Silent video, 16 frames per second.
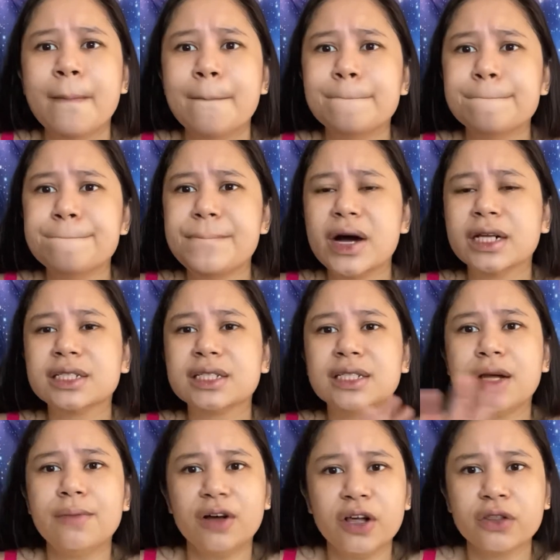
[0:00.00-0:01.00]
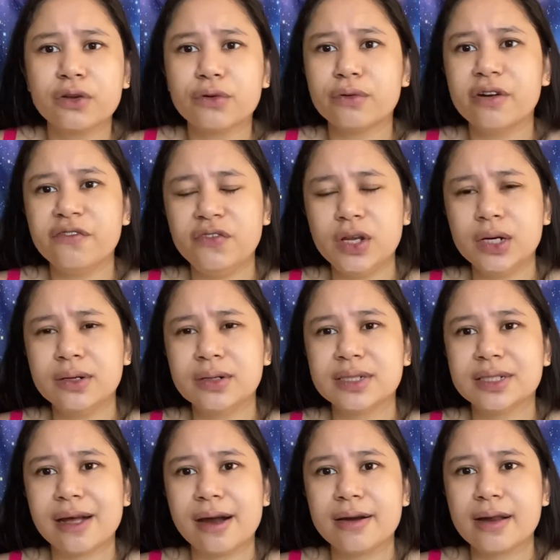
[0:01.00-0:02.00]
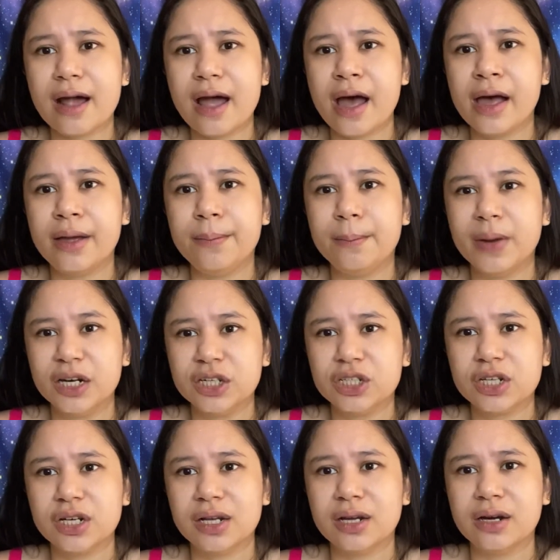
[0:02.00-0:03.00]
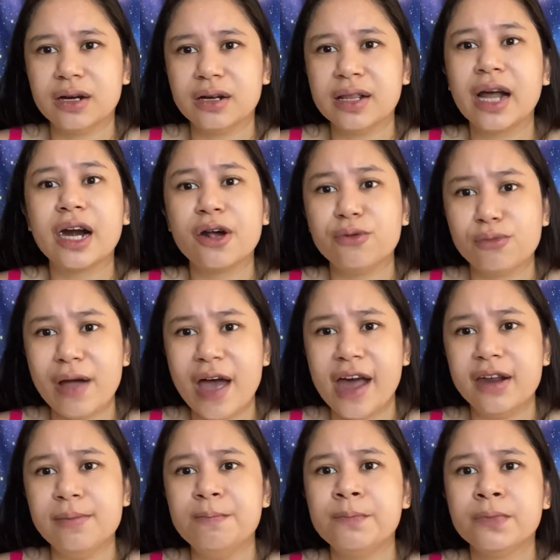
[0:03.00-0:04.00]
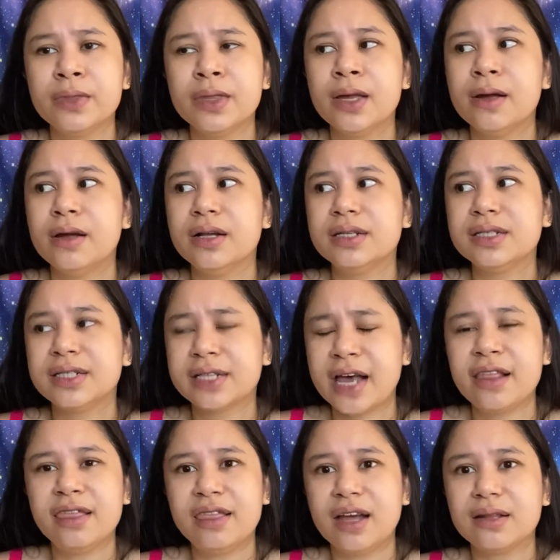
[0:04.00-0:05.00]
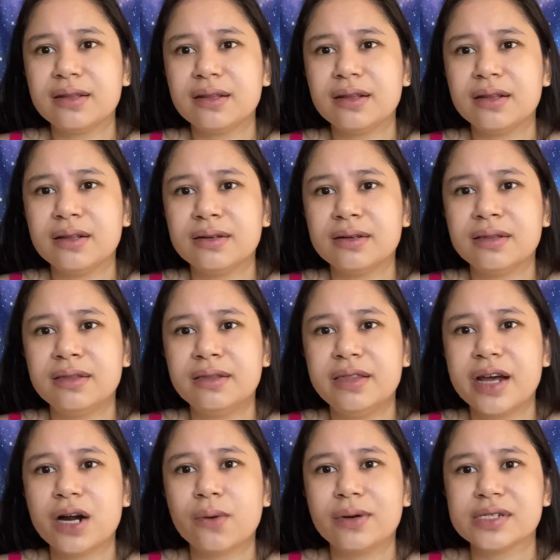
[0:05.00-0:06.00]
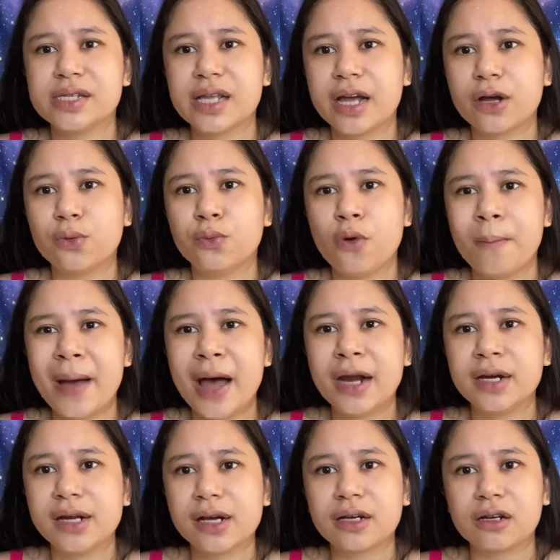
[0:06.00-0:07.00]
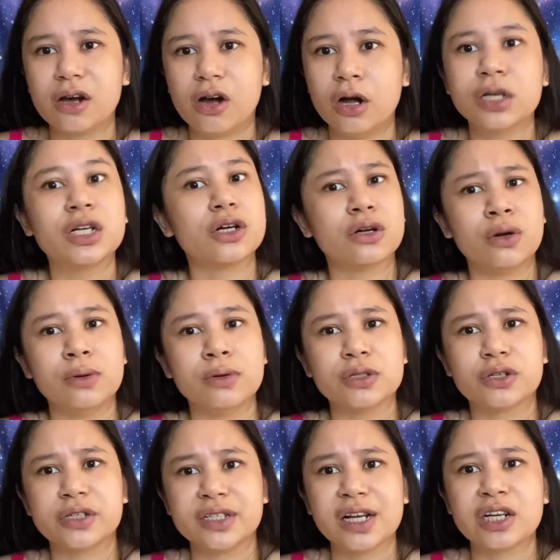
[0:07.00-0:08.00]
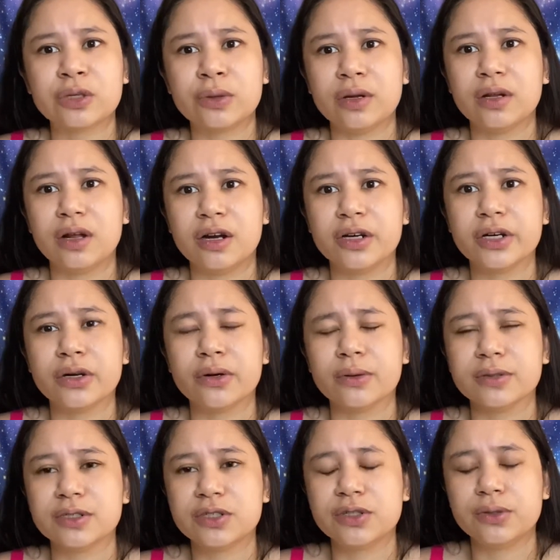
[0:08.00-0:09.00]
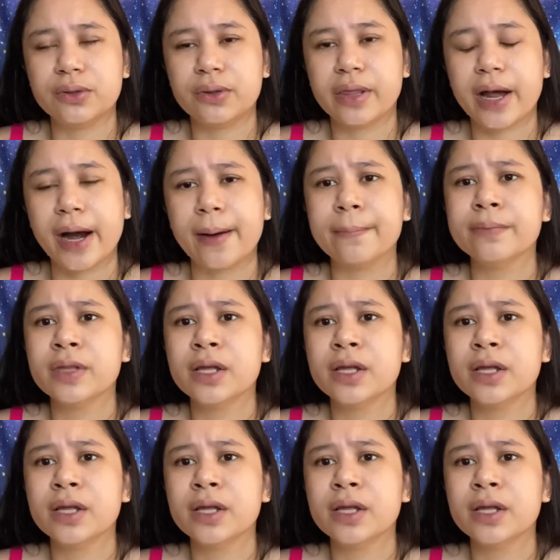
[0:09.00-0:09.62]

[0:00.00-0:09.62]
but some other reviews that I read, said that there was like romantic undertones or sexual undertones to their